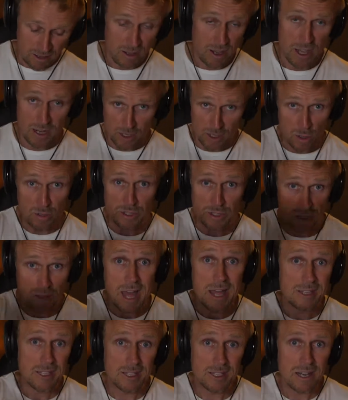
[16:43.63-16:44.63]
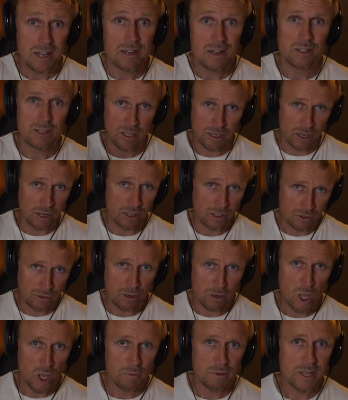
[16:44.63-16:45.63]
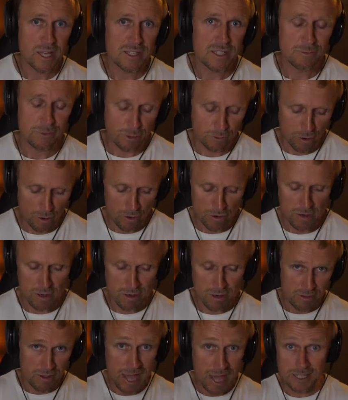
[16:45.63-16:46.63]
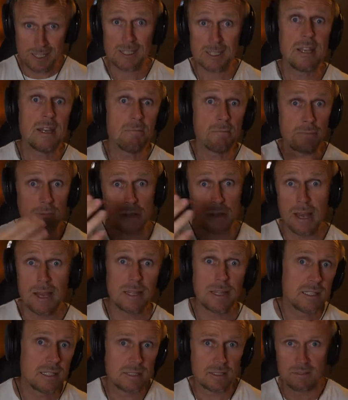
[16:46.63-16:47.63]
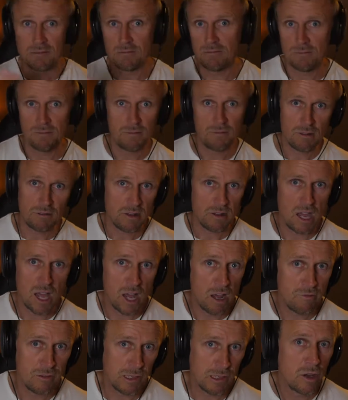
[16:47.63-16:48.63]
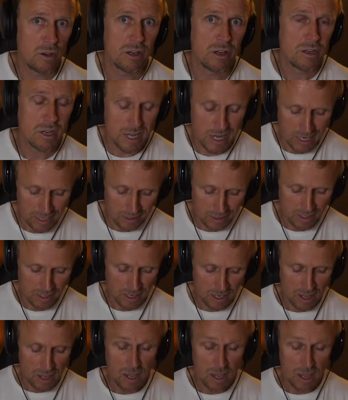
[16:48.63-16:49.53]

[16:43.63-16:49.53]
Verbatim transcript: It goes to that scene because I can control O B S from the road. That scene plays however long it needs.